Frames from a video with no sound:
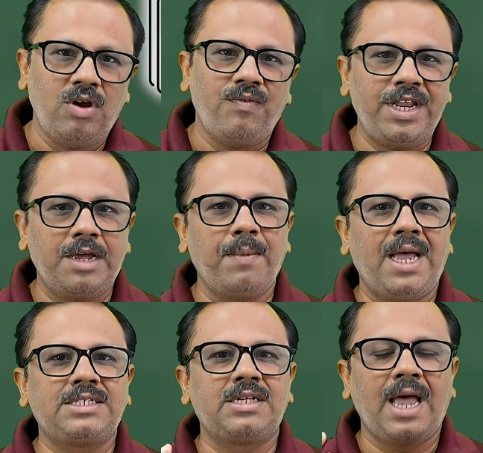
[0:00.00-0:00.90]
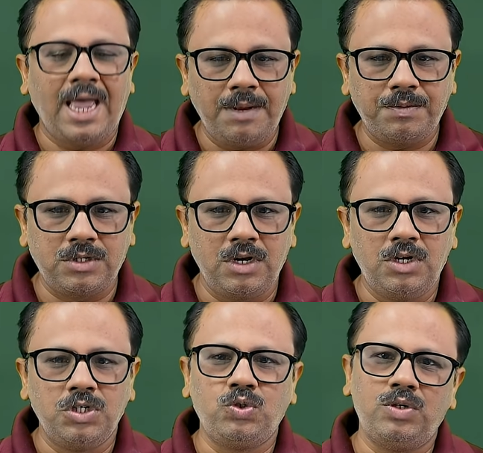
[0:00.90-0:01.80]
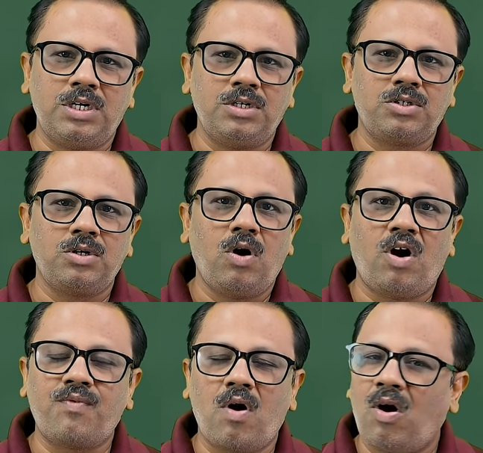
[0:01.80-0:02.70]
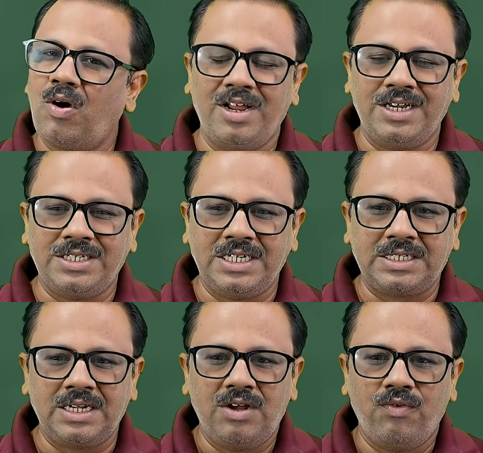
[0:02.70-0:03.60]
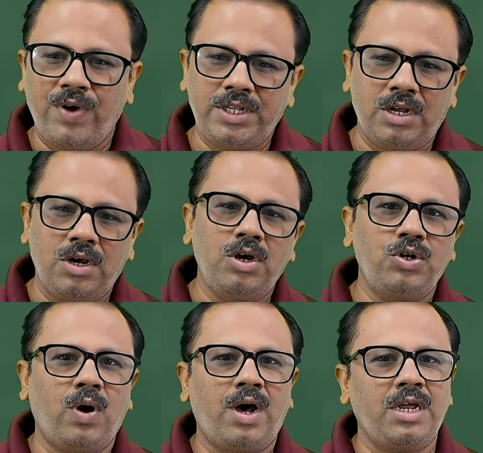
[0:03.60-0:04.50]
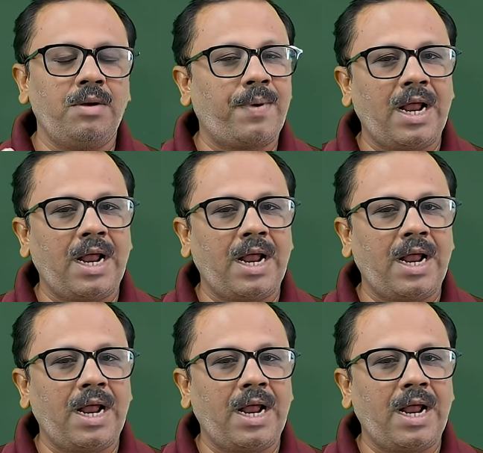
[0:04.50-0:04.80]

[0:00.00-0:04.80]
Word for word: Vedic maths helps students of all ages, whether you are in